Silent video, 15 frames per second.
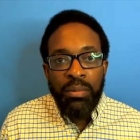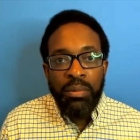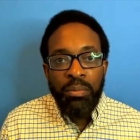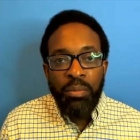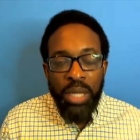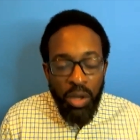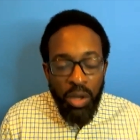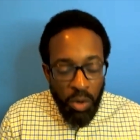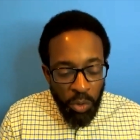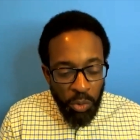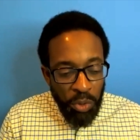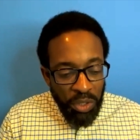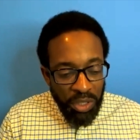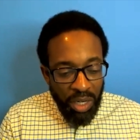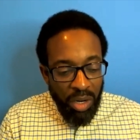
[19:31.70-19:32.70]
We
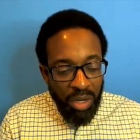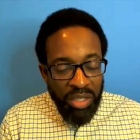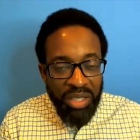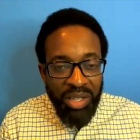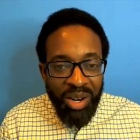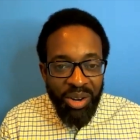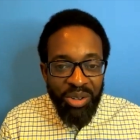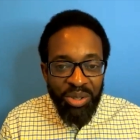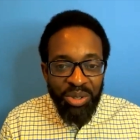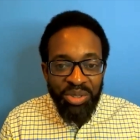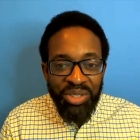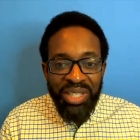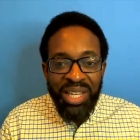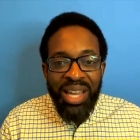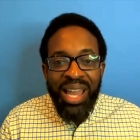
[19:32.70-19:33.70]
hold our
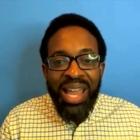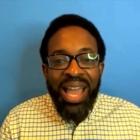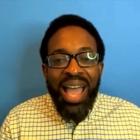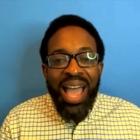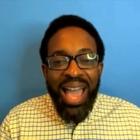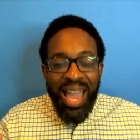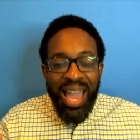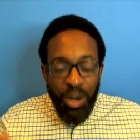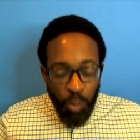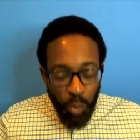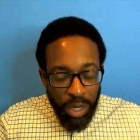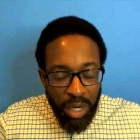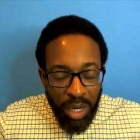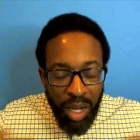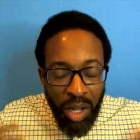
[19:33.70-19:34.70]
sorrows and
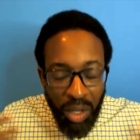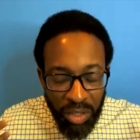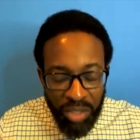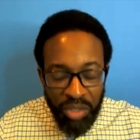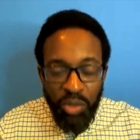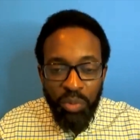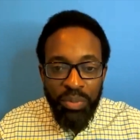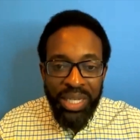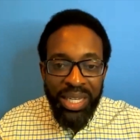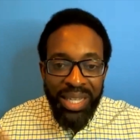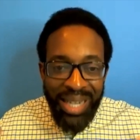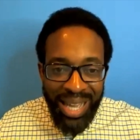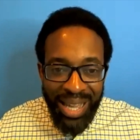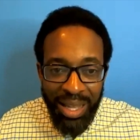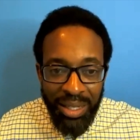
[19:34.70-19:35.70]
we are also being
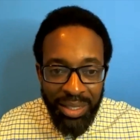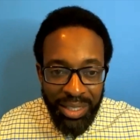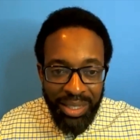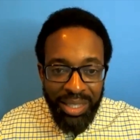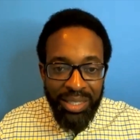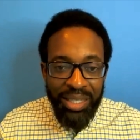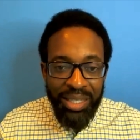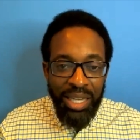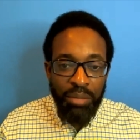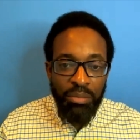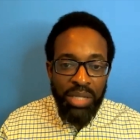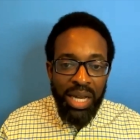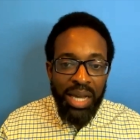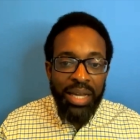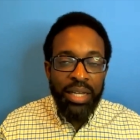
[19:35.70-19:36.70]
held at the same
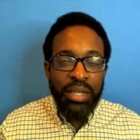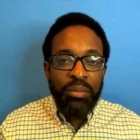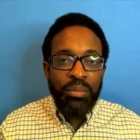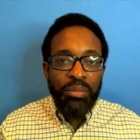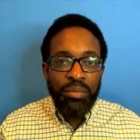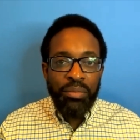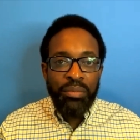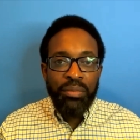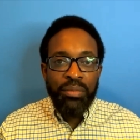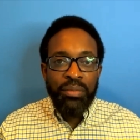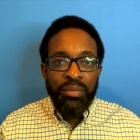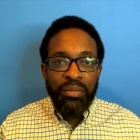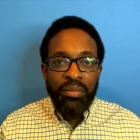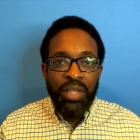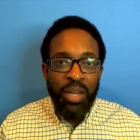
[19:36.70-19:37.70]
time.
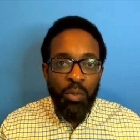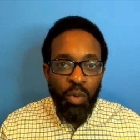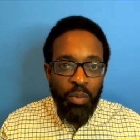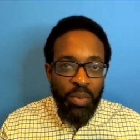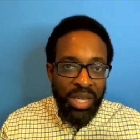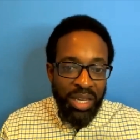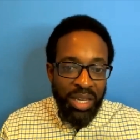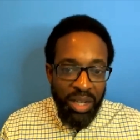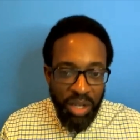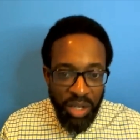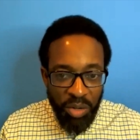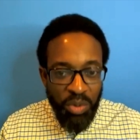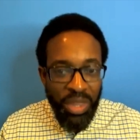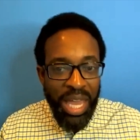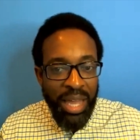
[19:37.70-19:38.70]
And when we can
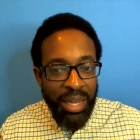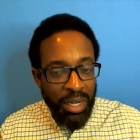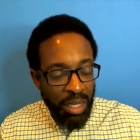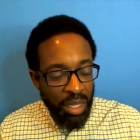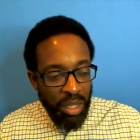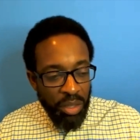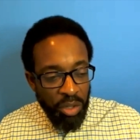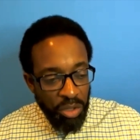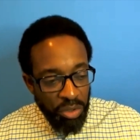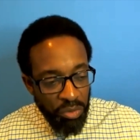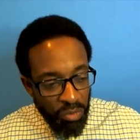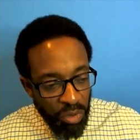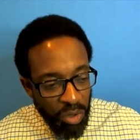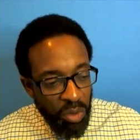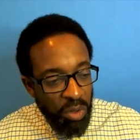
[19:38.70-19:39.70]
do that, those
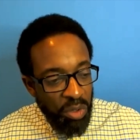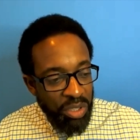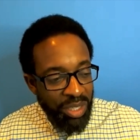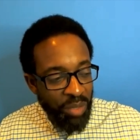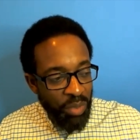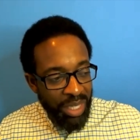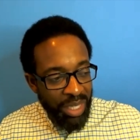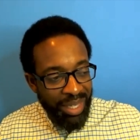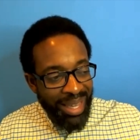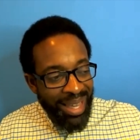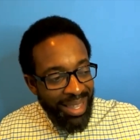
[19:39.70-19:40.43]
roles that we